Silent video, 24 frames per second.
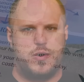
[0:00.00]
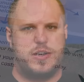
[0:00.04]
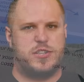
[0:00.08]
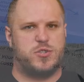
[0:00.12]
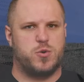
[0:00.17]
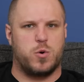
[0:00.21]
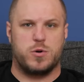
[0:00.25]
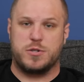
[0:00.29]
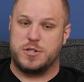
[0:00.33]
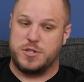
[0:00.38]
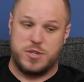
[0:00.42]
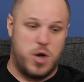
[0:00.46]

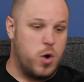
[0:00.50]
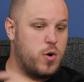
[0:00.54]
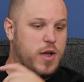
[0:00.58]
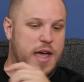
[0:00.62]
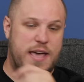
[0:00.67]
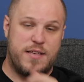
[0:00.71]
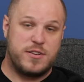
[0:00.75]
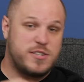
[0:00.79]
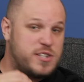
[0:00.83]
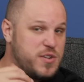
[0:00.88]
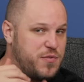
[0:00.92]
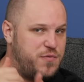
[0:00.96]
resources. Okay,
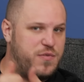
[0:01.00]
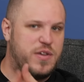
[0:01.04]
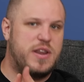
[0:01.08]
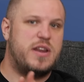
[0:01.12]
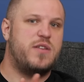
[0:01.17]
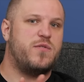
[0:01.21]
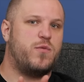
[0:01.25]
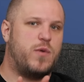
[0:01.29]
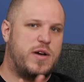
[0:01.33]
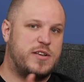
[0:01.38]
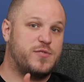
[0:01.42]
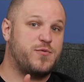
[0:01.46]
there's
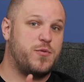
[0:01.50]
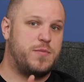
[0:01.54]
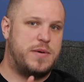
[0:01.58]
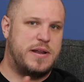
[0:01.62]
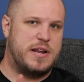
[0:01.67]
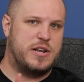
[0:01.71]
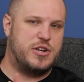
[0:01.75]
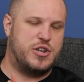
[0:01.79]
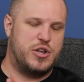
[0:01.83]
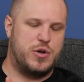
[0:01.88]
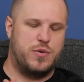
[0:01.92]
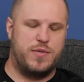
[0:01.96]
definitive ways for me
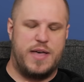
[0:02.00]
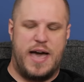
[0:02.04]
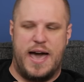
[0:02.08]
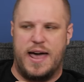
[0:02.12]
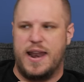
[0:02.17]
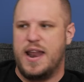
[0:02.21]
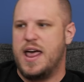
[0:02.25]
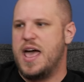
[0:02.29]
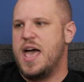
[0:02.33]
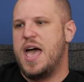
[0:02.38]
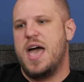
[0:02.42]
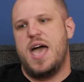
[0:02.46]
to do
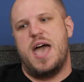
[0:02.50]
that.